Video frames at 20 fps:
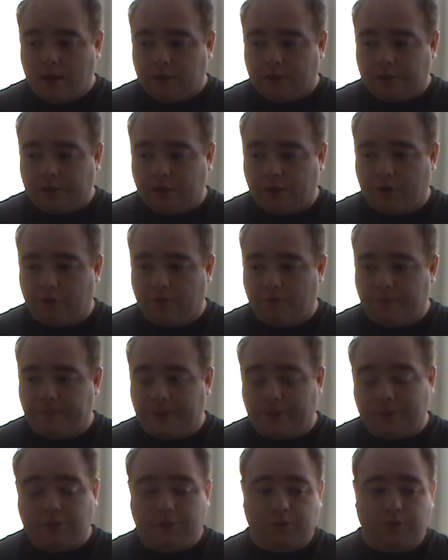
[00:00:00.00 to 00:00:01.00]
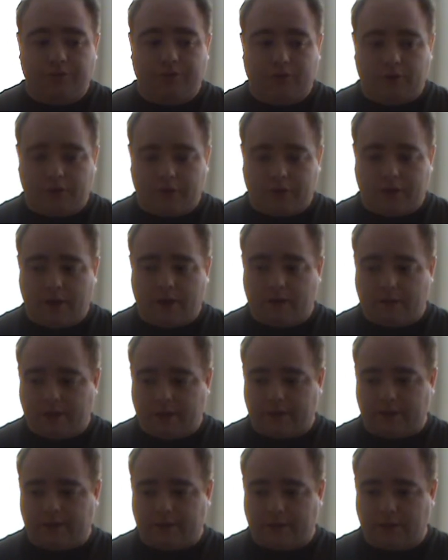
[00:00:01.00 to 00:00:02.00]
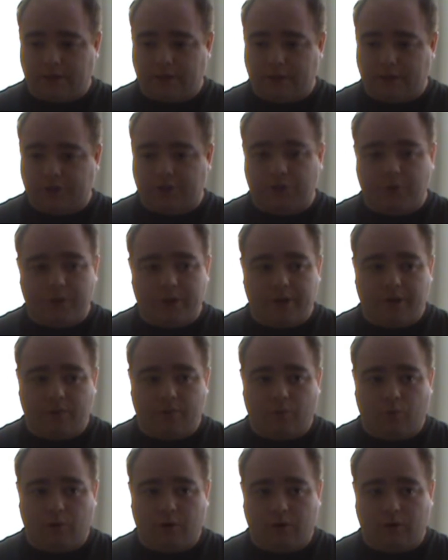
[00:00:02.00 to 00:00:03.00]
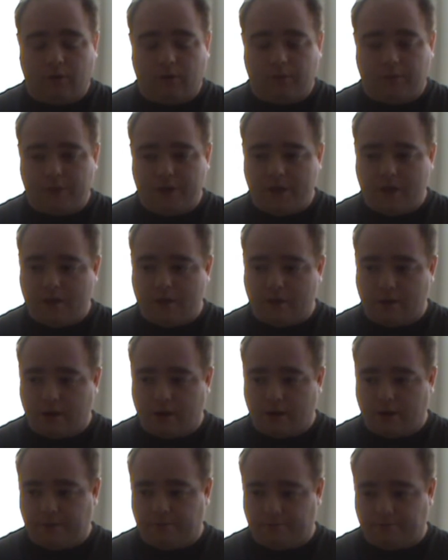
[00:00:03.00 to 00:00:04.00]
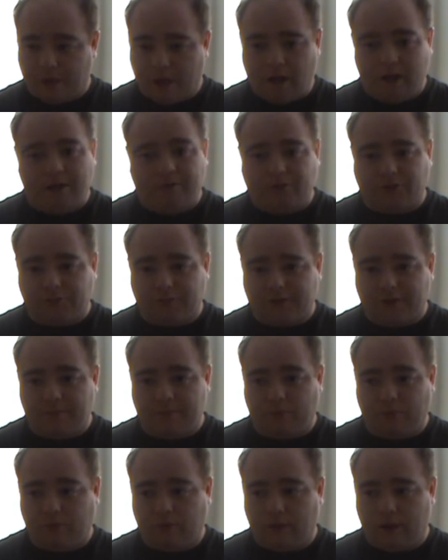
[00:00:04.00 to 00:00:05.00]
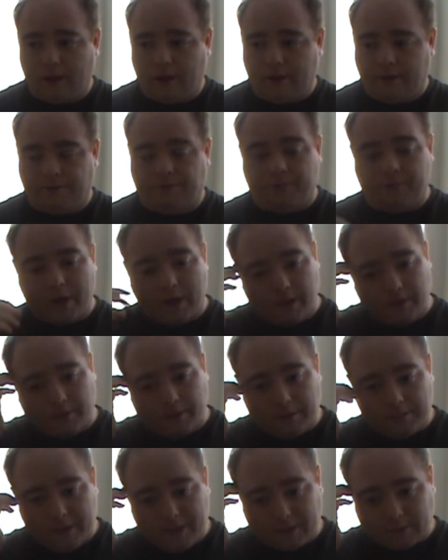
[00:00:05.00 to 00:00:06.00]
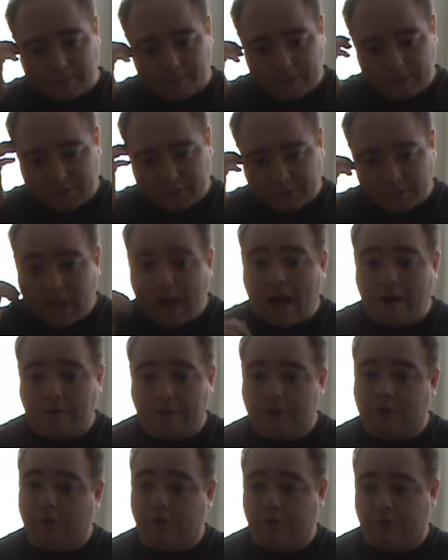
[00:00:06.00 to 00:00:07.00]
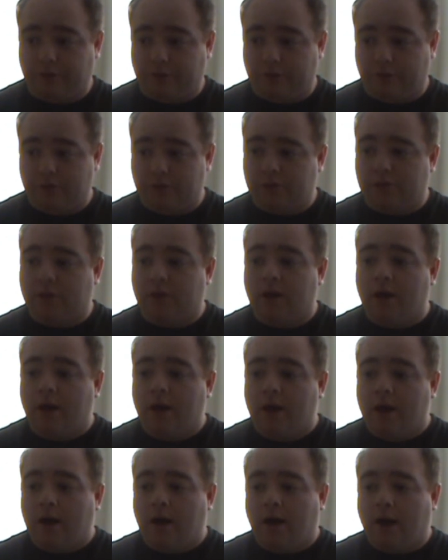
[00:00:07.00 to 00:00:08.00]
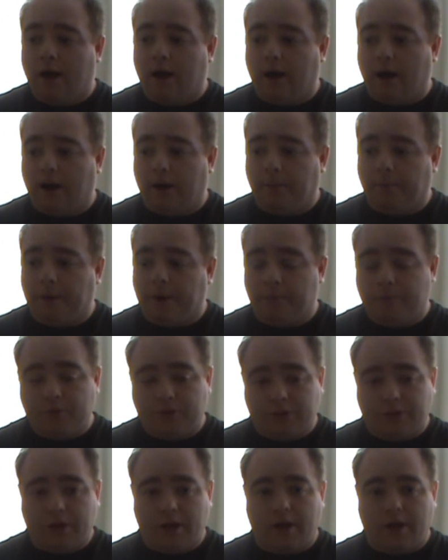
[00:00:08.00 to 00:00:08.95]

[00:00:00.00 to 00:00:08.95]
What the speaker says: So that's the review today. Like I said, next week will be I'll have some Deadpool on and get back to basic comic reviews, and we'll see